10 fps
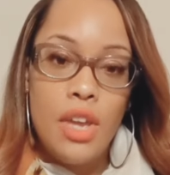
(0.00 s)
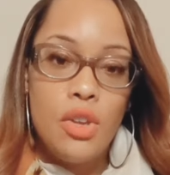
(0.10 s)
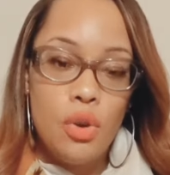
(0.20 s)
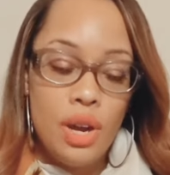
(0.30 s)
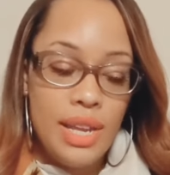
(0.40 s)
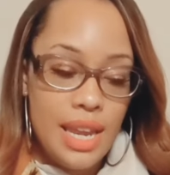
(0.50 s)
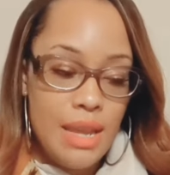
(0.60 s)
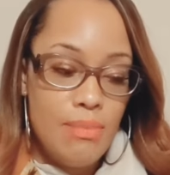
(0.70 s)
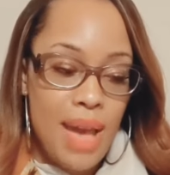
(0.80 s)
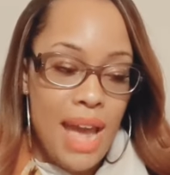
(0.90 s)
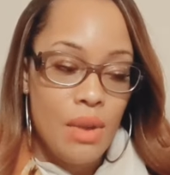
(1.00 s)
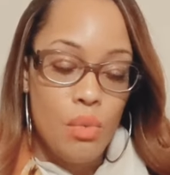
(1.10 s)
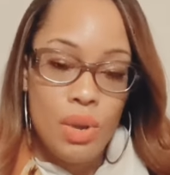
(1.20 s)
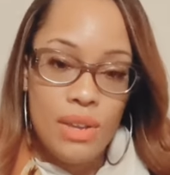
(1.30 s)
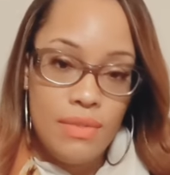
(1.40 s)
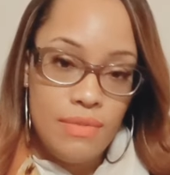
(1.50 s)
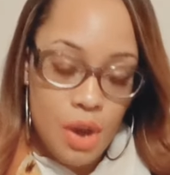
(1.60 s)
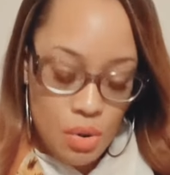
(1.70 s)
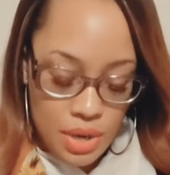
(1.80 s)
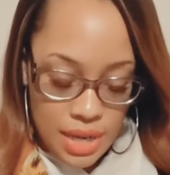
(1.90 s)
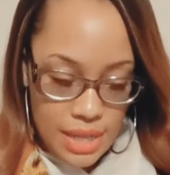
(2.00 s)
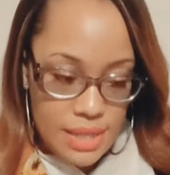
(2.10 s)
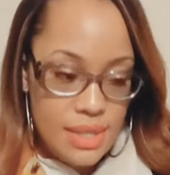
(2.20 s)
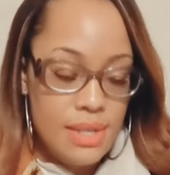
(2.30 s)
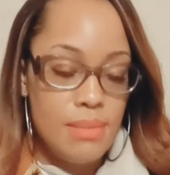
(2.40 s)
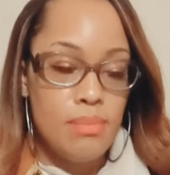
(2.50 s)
you're getting back refocused.